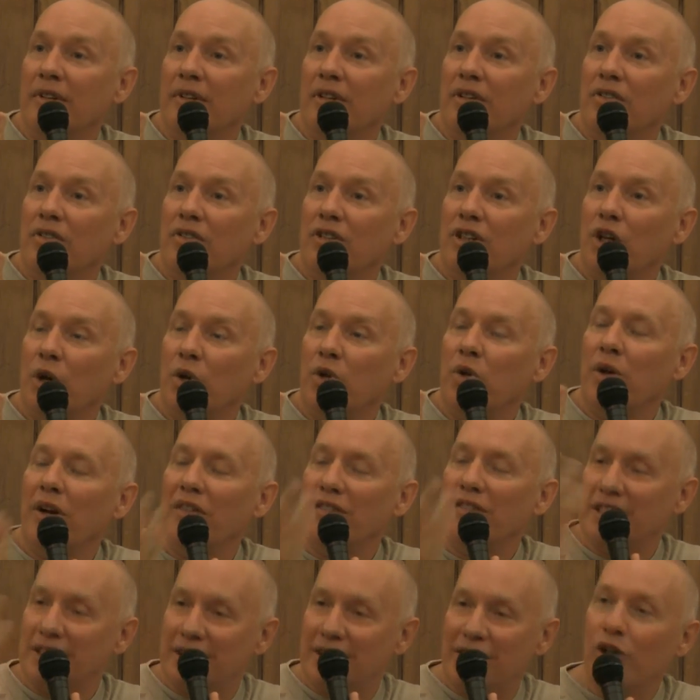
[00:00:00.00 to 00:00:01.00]
So you have
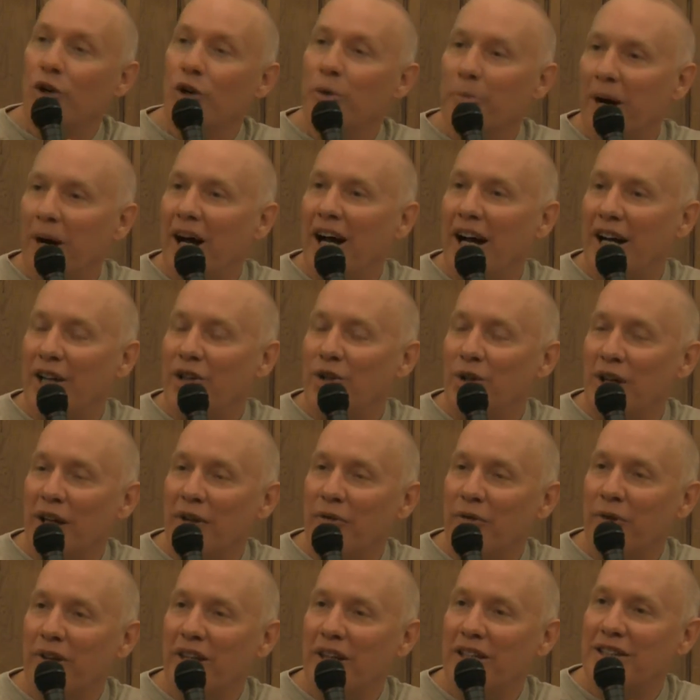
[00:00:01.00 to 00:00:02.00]
a still mind, you're
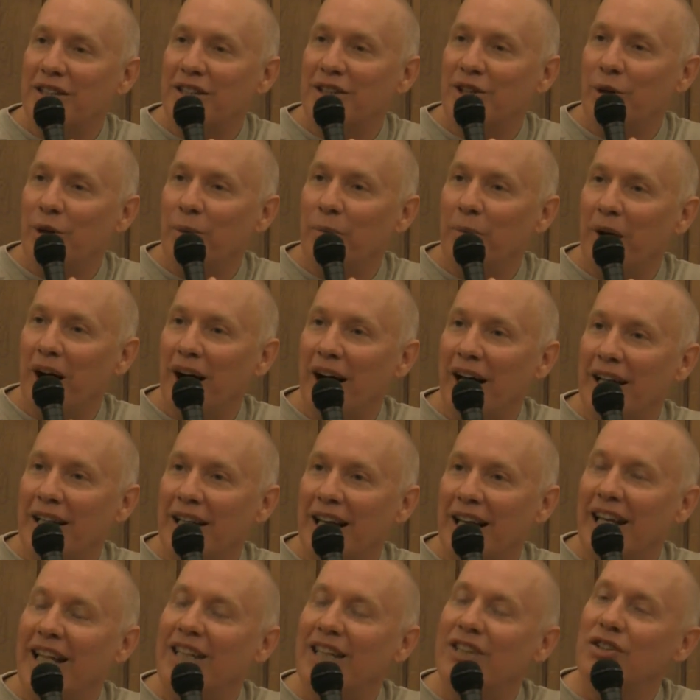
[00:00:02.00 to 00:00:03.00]
left with a still mind,
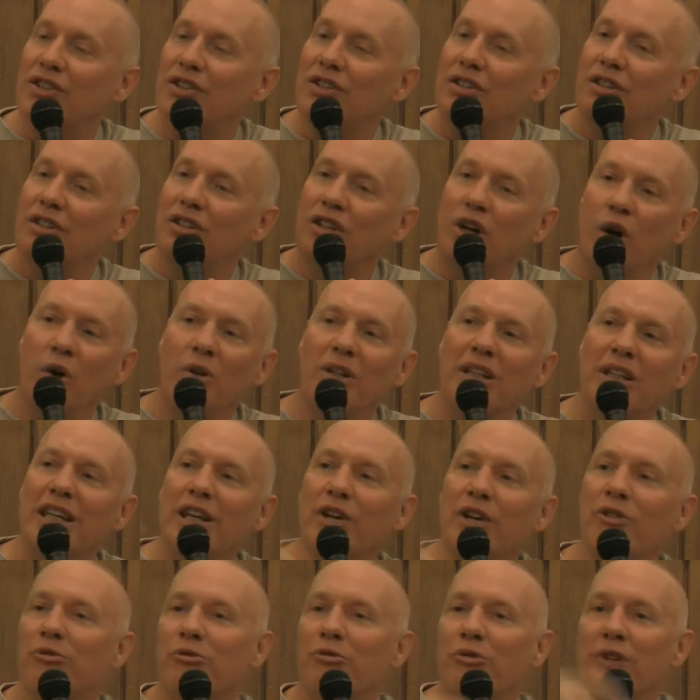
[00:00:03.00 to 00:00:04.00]
and it's totally
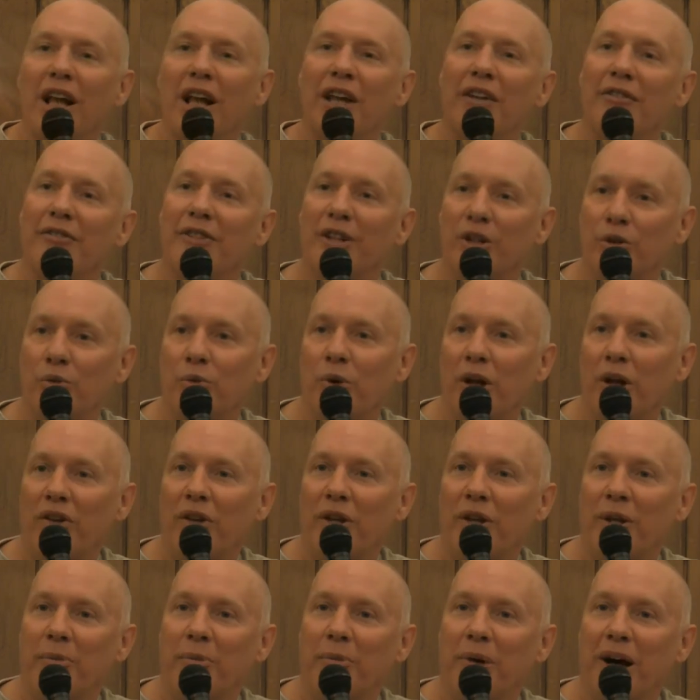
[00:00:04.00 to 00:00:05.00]
irrelevant whether
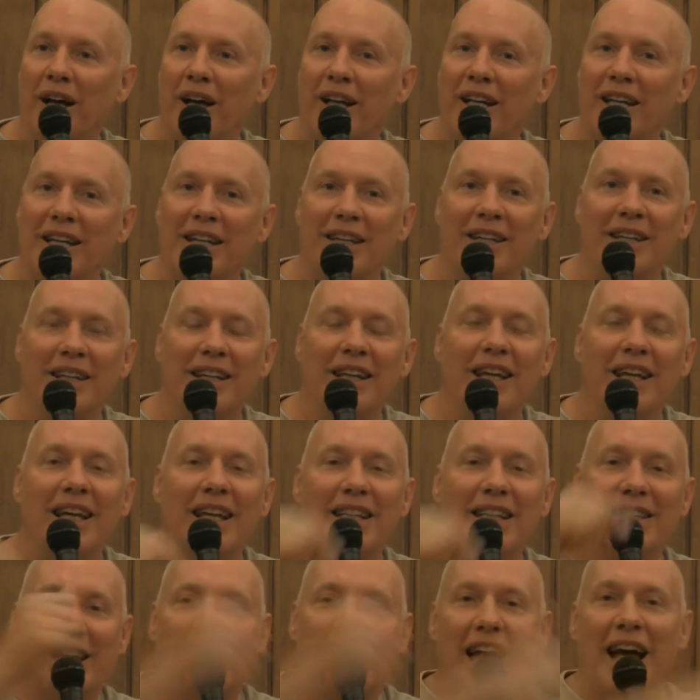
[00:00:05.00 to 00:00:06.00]
the body
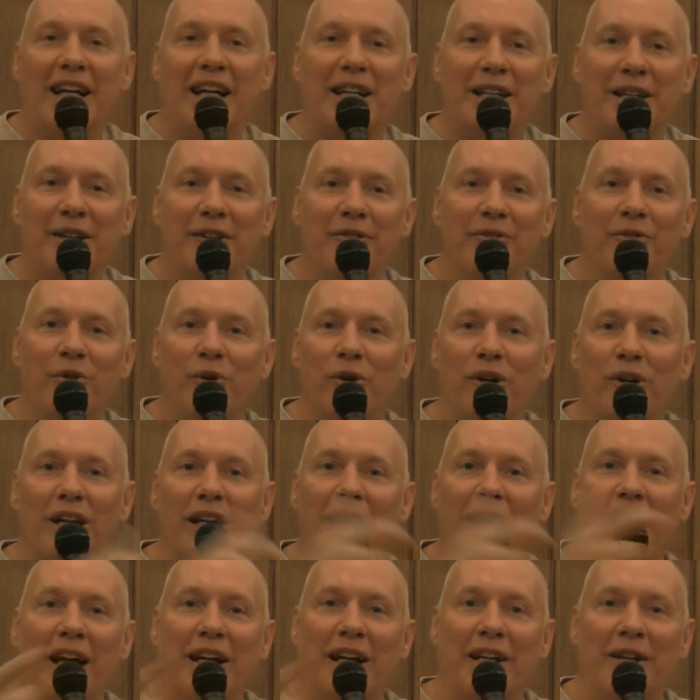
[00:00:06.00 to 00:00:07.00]
is active or
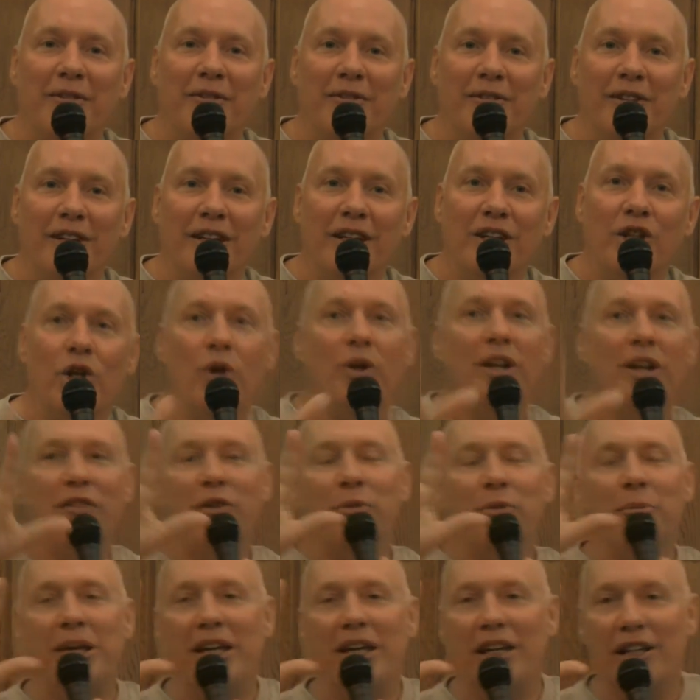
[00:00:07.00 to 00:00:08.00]
inactive. You don't have
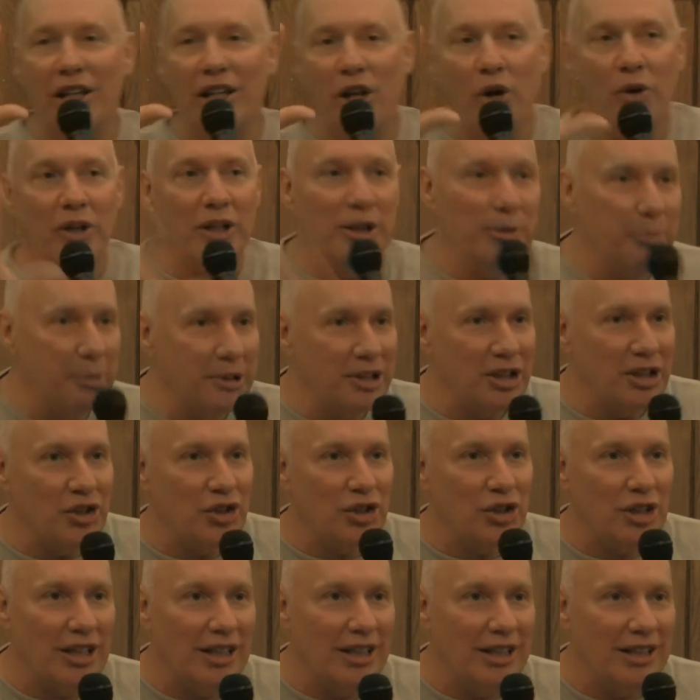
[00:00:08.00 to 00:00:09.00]
to be in lotus
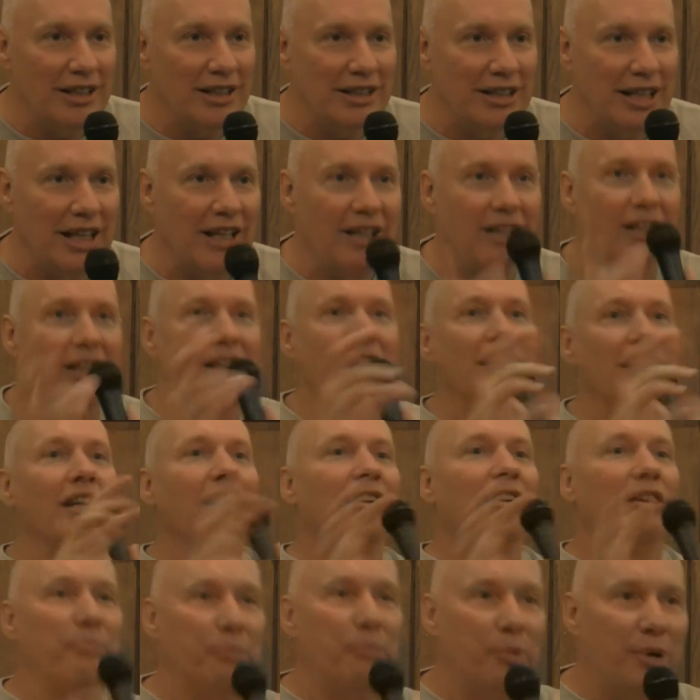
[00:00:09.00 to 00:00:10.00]
positions and
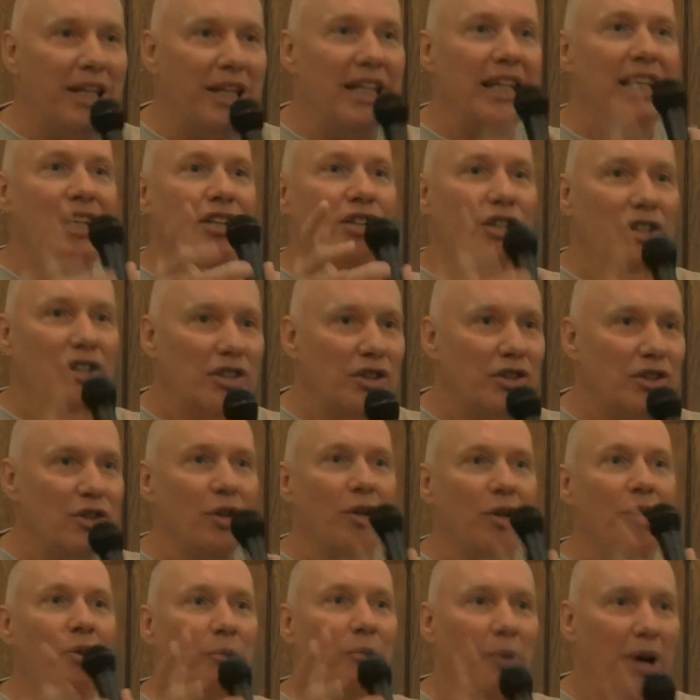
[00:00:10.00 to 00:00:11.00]
breathing just a
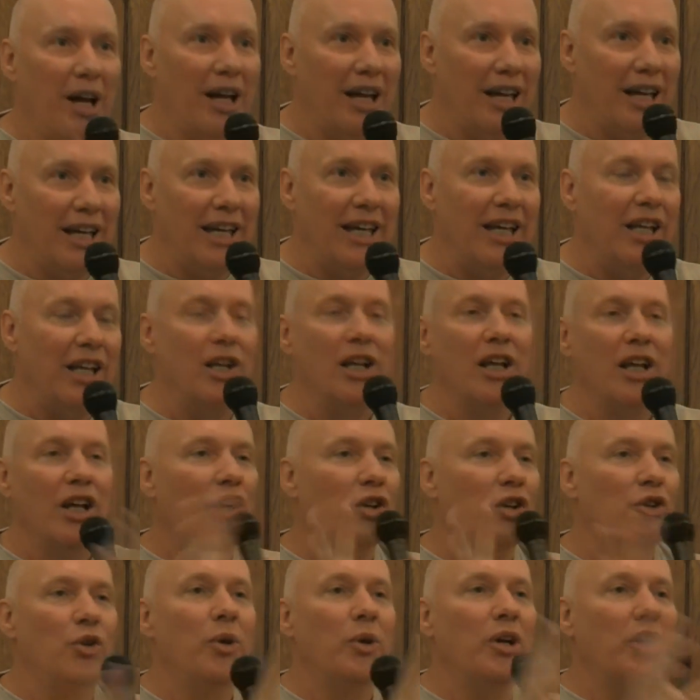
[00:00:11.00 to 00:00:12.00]
certain way and
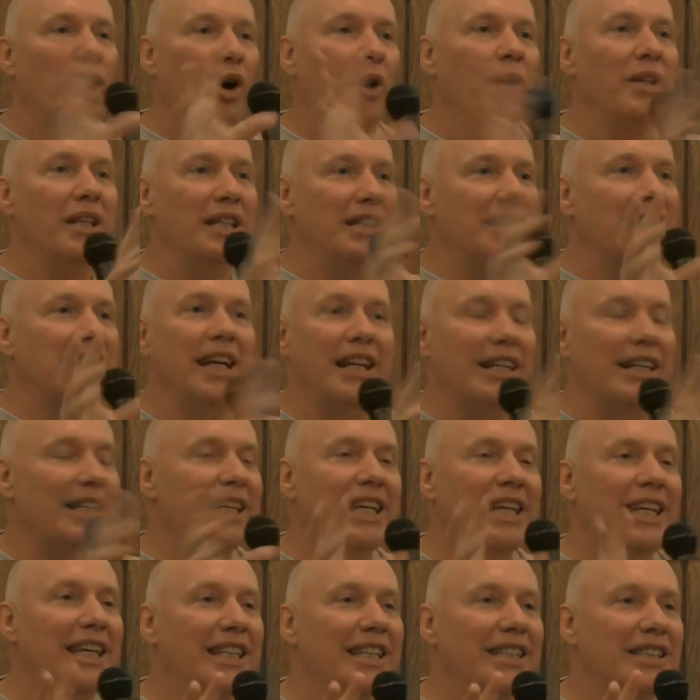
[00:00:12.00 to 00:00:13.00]
doing all these
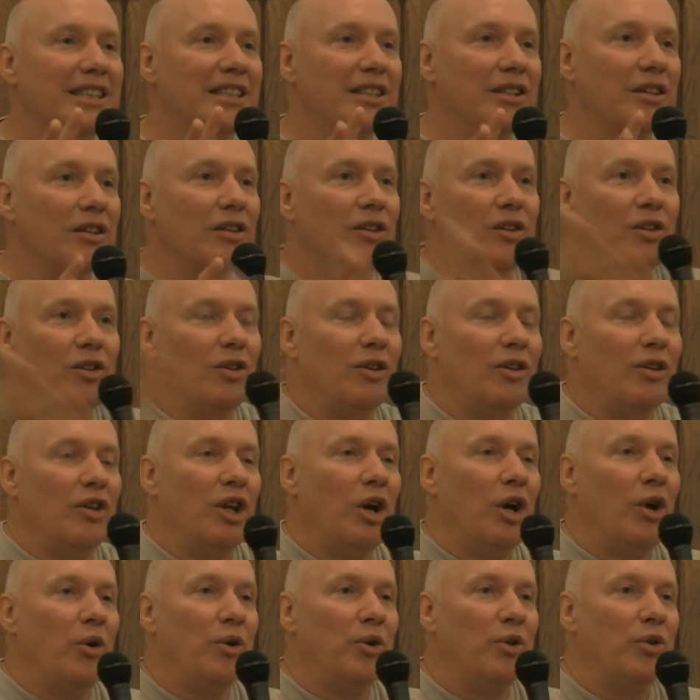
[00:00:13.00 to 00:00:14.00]
techniques. You
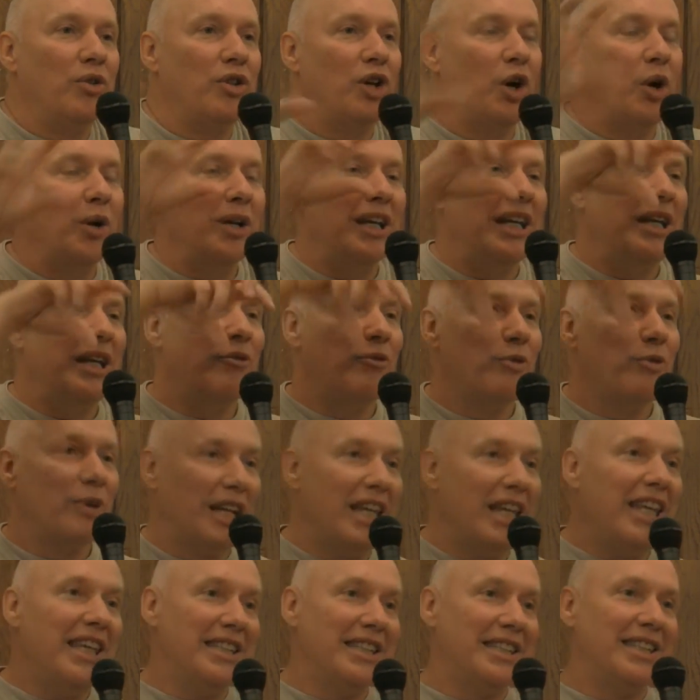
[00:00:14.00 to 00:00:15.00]
know, you're totally
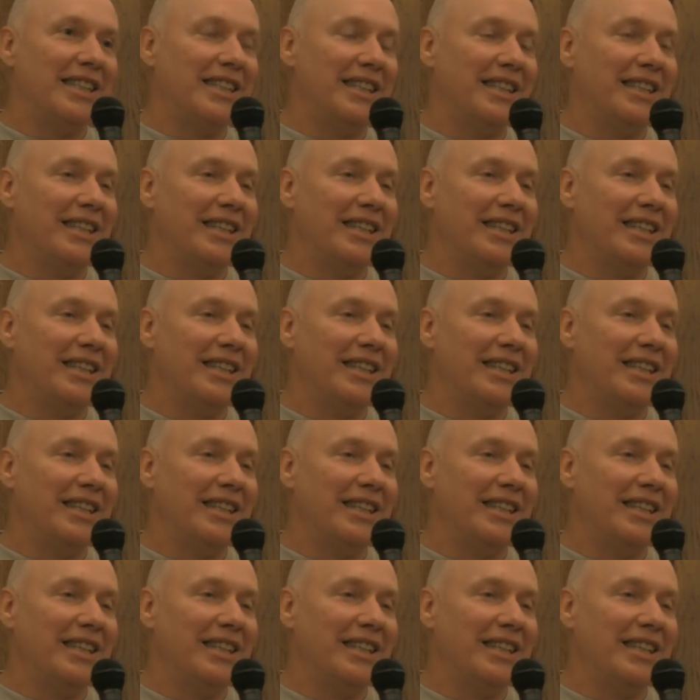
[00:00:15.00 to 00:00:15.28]
released.